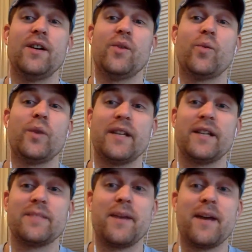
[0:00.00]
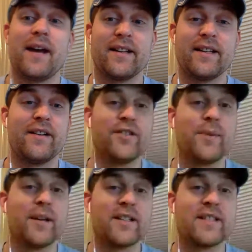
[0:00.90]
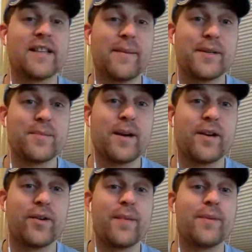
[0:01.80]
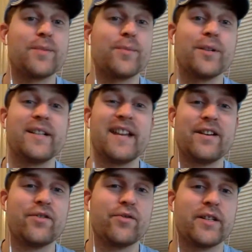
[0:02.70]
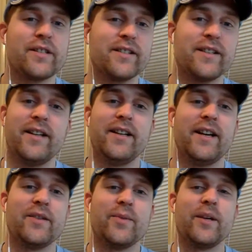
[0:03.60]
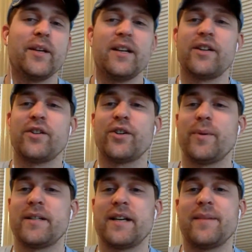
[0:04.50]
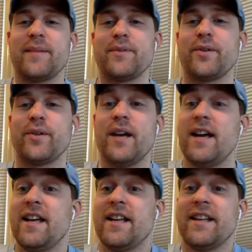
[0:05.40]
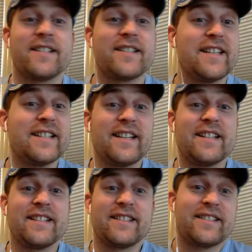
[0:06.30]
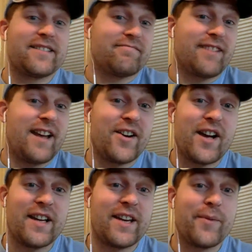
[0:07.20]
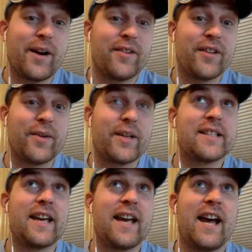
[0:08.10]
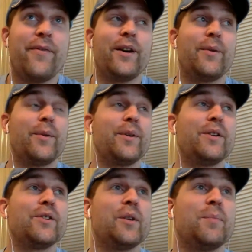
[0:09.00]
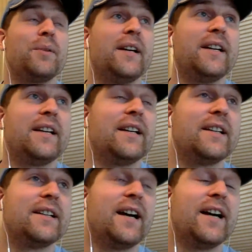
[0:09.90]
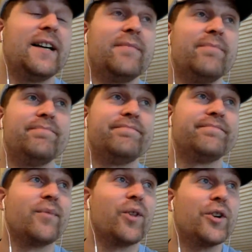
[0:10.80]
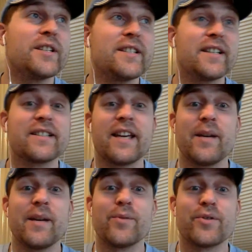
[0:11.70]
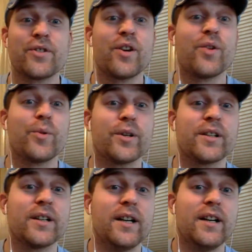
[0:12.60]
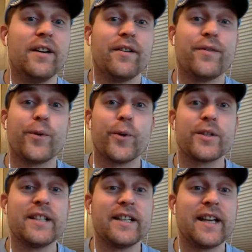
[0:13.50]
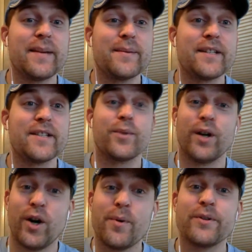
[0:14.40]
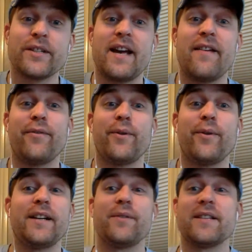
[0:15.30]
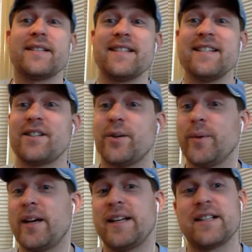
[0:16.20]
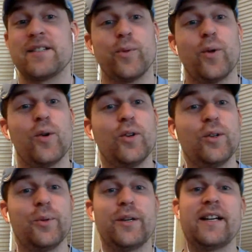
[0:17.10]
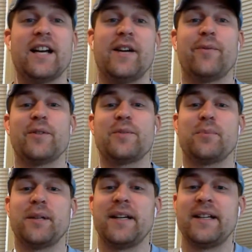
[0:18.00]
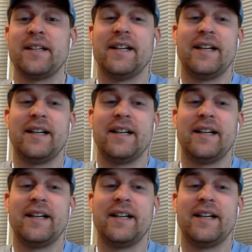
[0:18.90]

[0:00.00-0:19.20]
when he gets back, and that'll just make us that much better and that much more dangerous as we get into tournament time. So the season is, I don't think we can say halfway. What do we usually play? 36 games or so. We're 14 games in, so we're almost halfway done with the season already. It's rolling. We're into conference play.